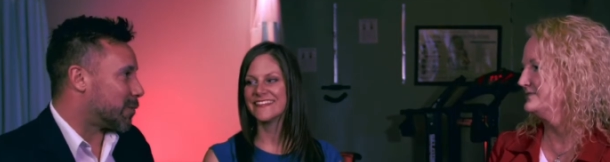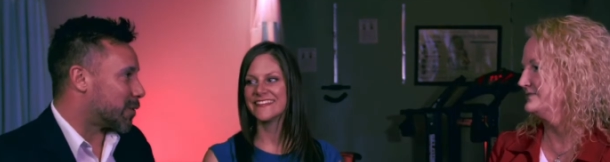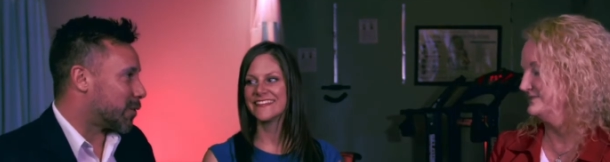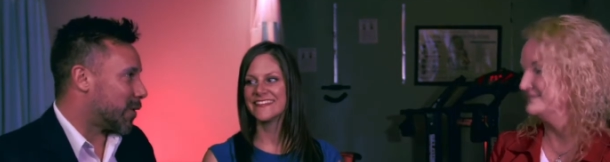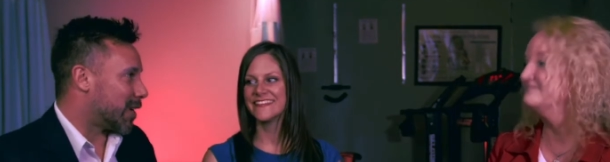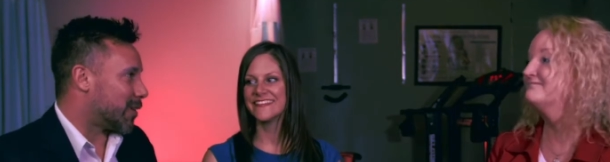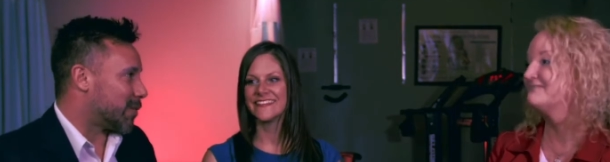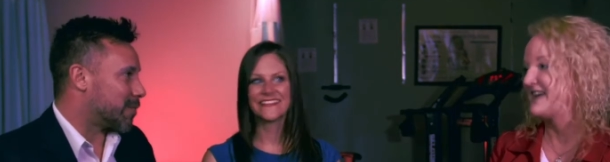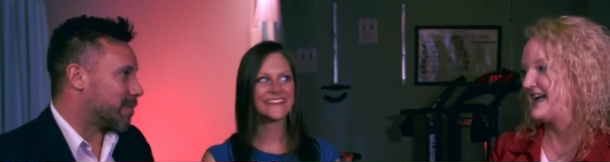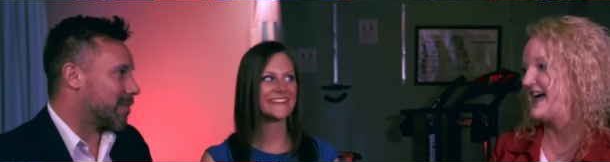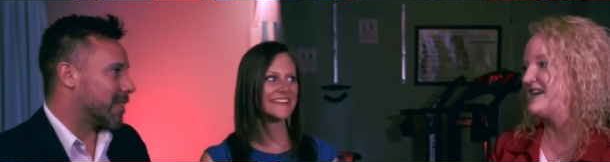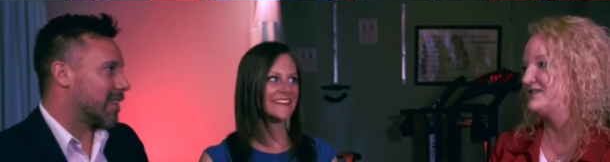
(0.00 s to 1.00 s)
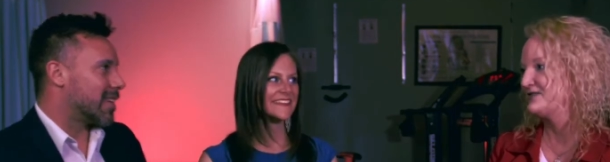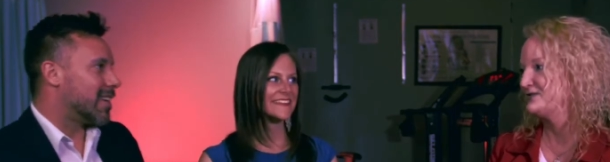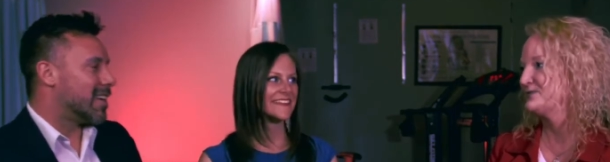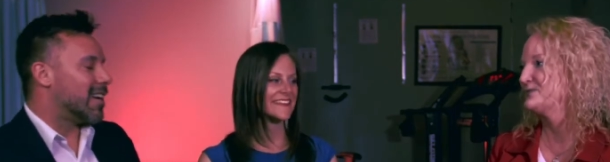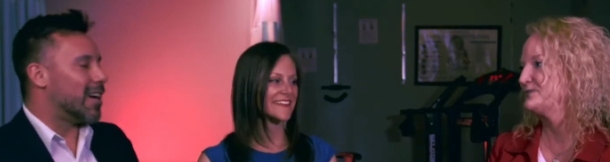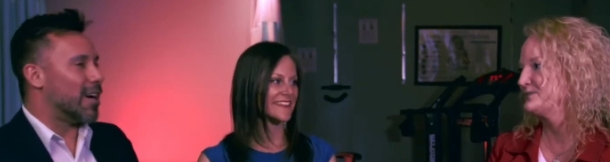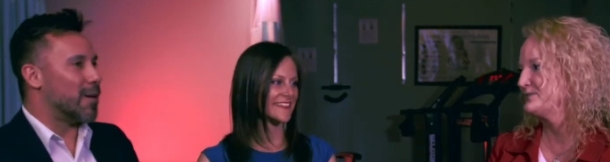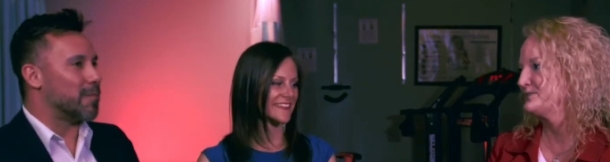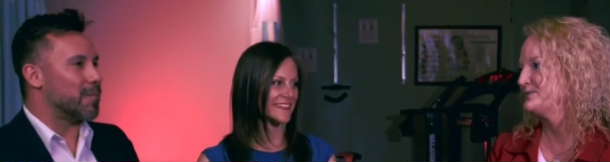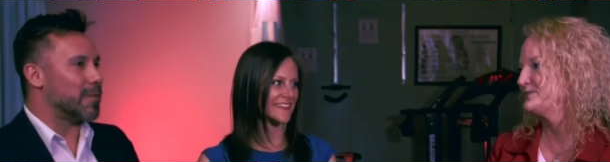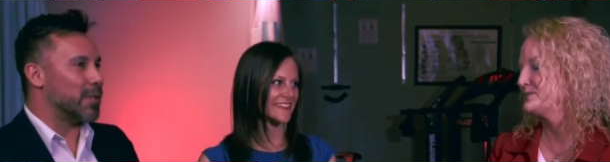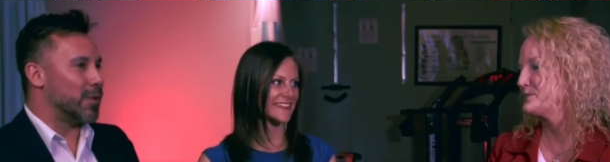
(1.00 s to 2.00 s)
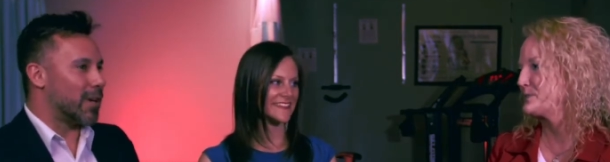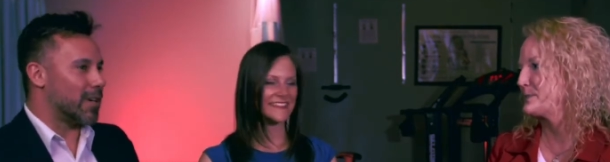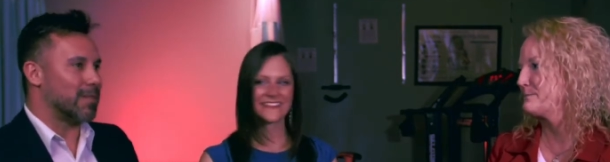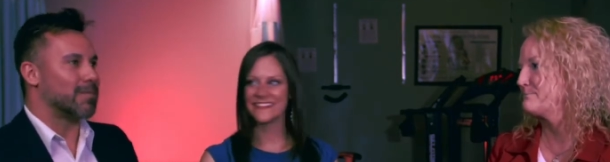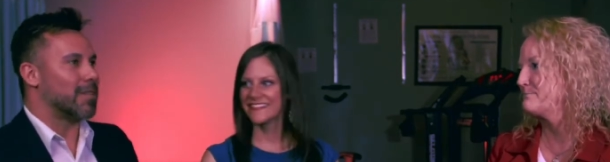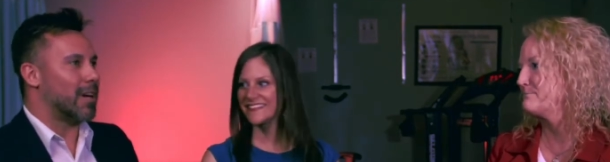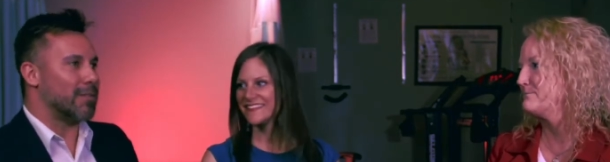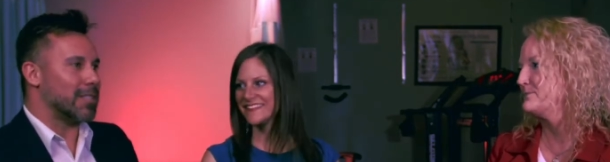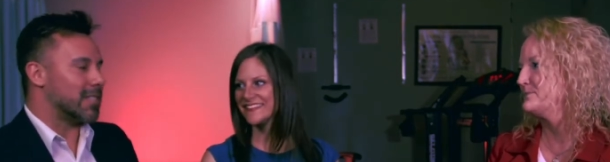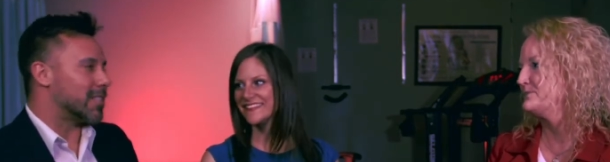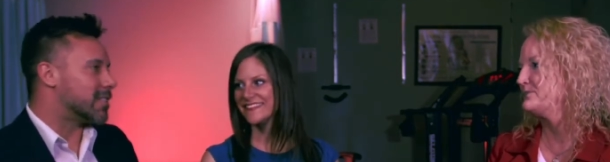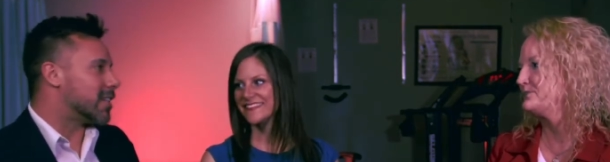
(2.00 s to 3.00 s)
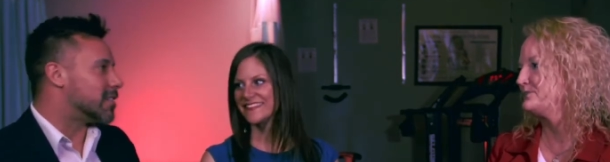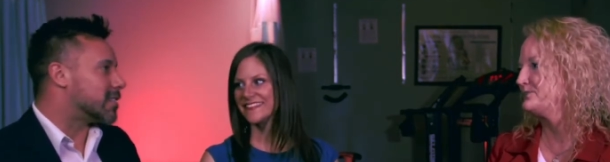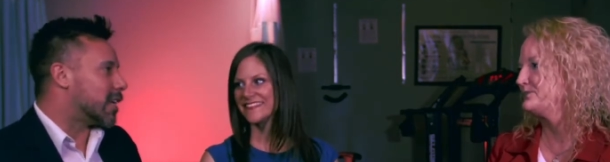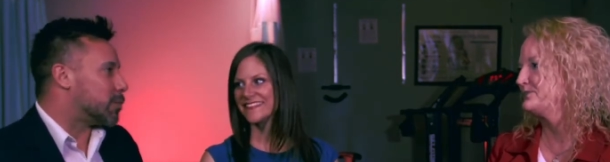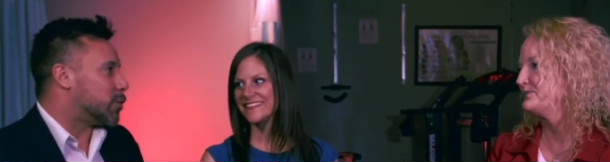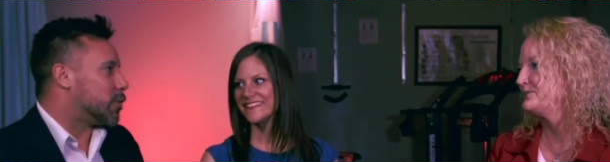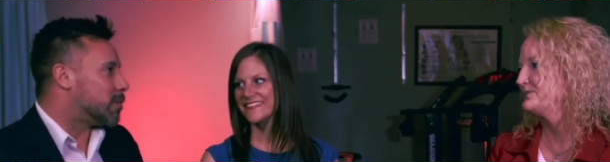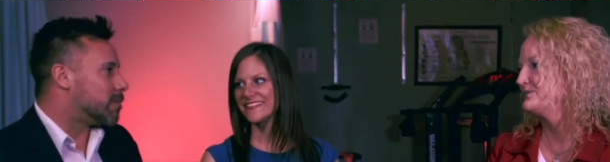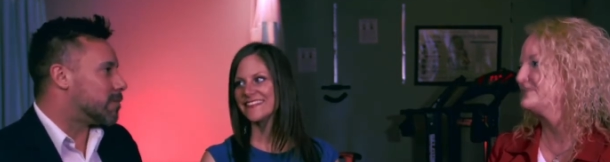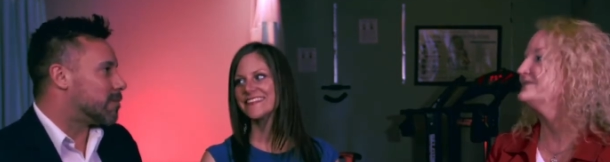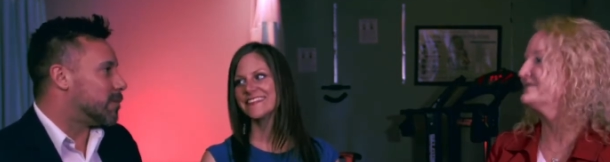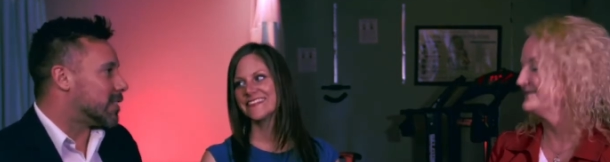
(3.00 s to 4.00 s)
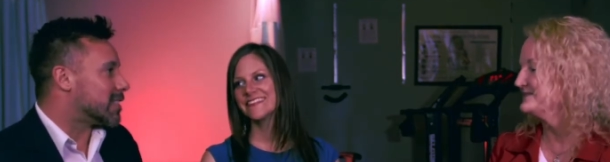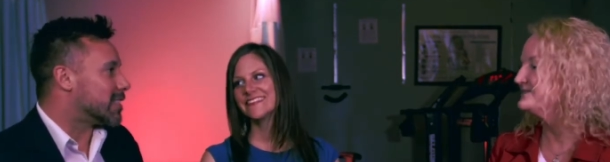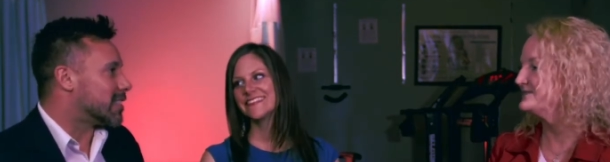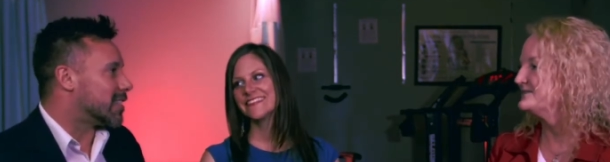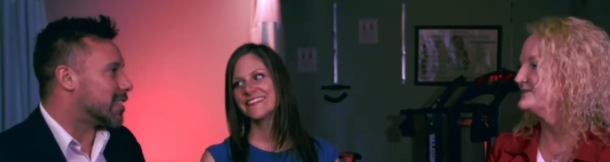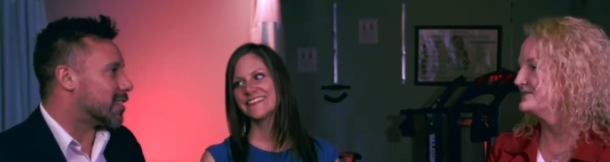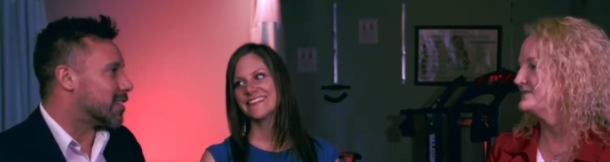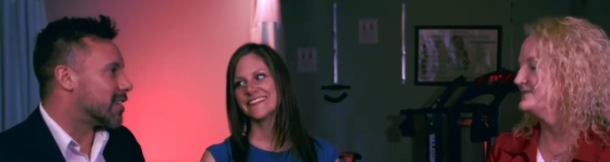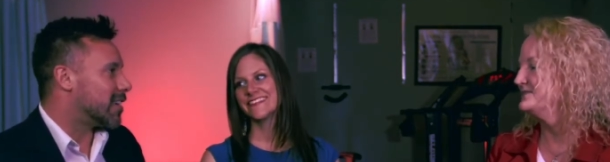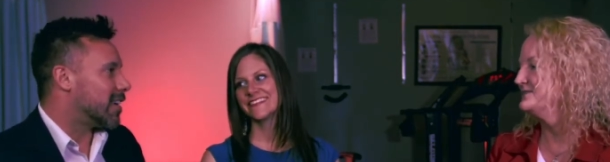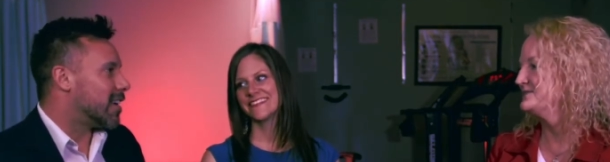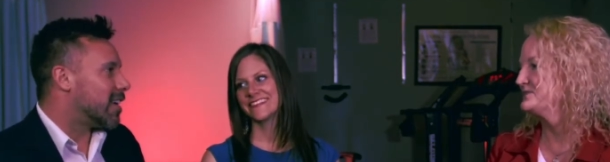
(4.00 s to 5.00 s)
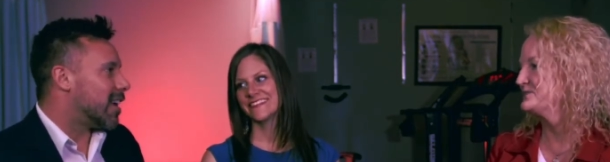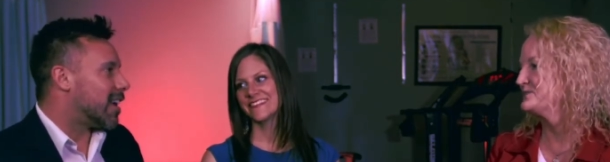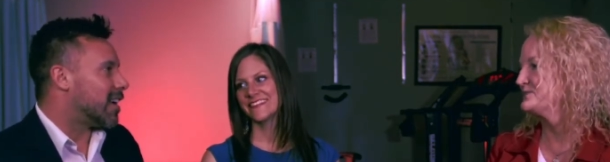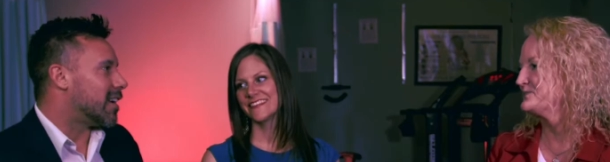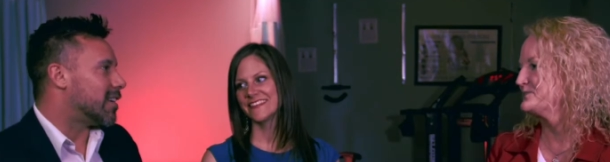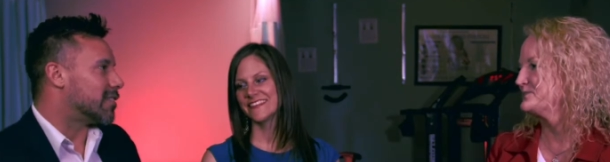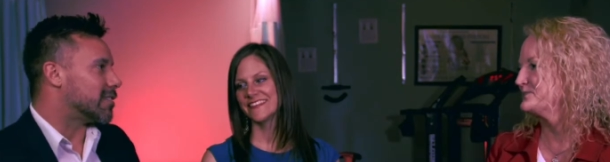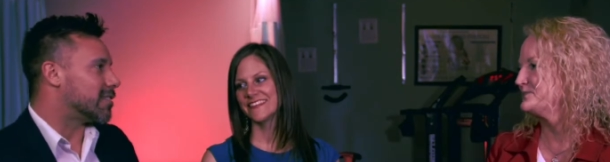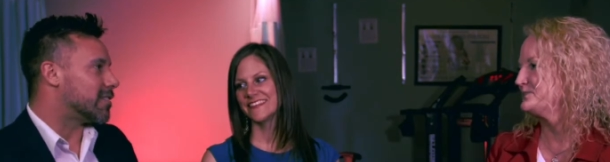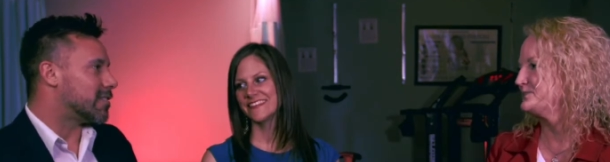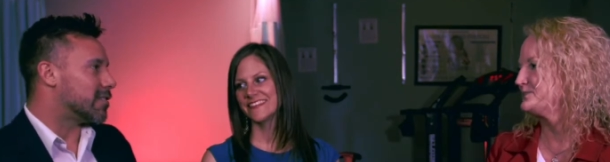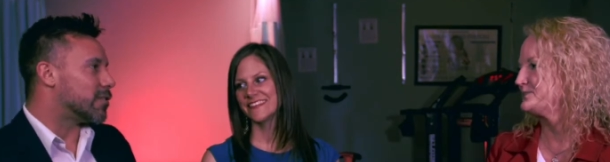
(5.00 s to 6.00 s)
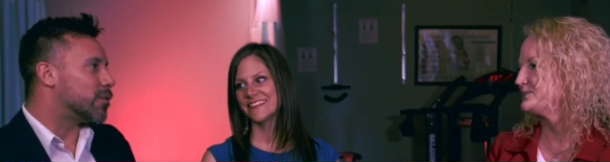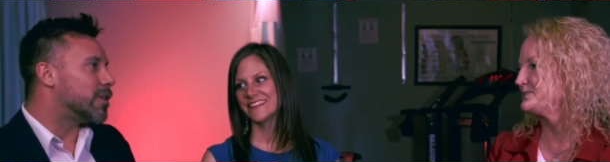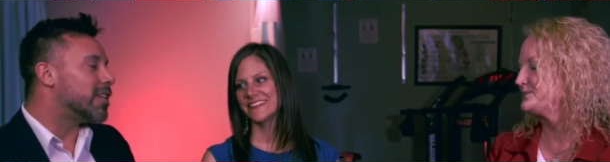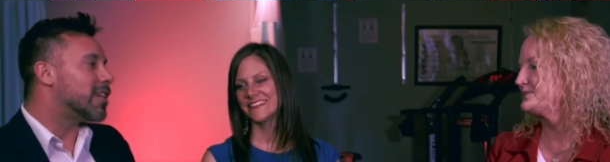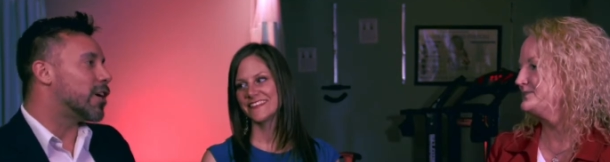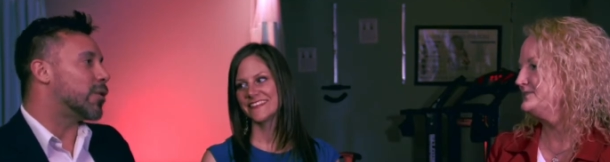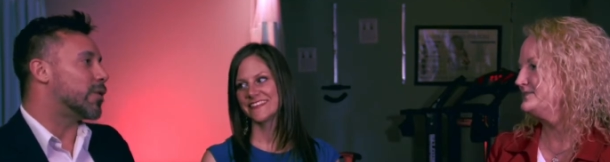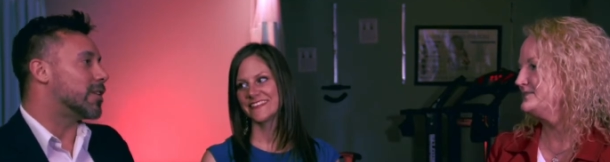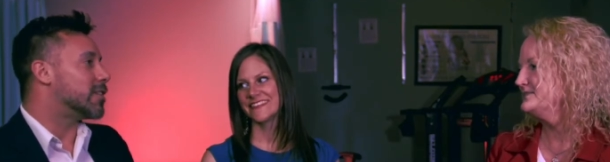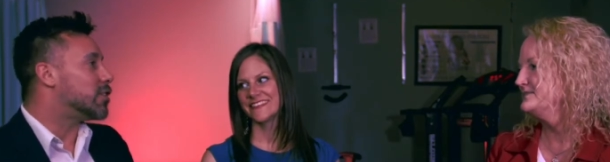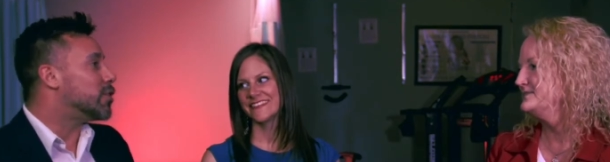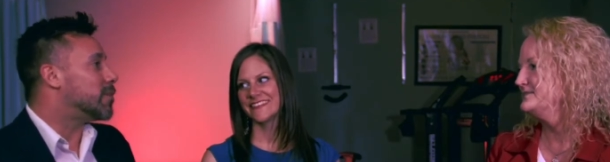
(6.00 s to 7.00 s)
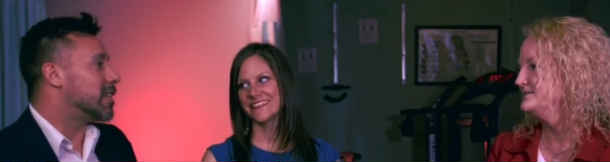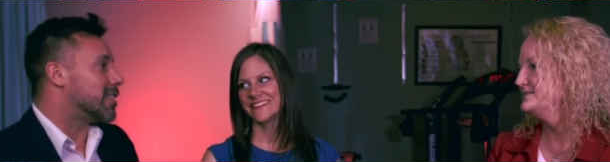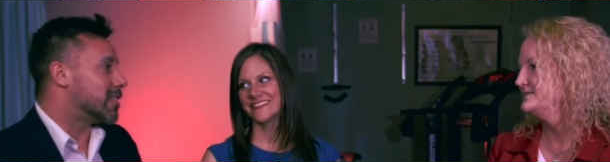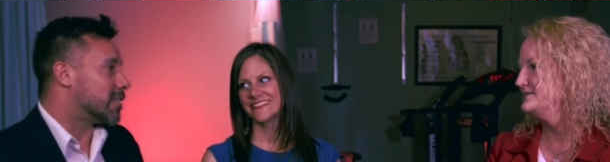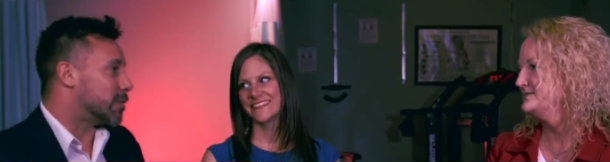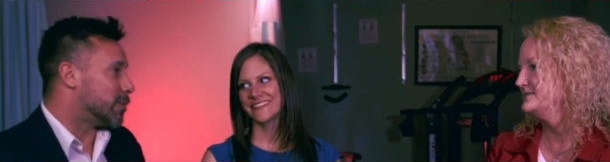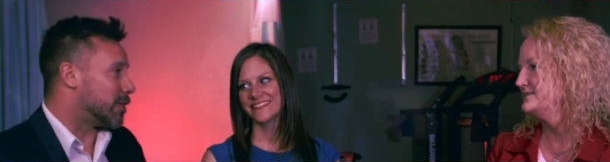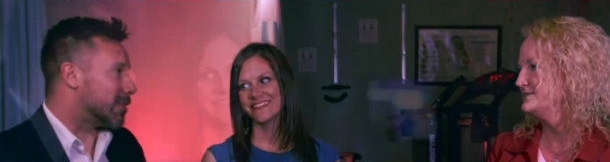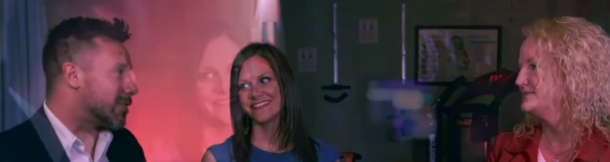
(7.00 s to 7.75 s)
Speaker 1: mm-hmm. for a mm-hmm. while. I have. Um, you are obviously a, a staple business here, mm-hmm. and we know what you mean to the community of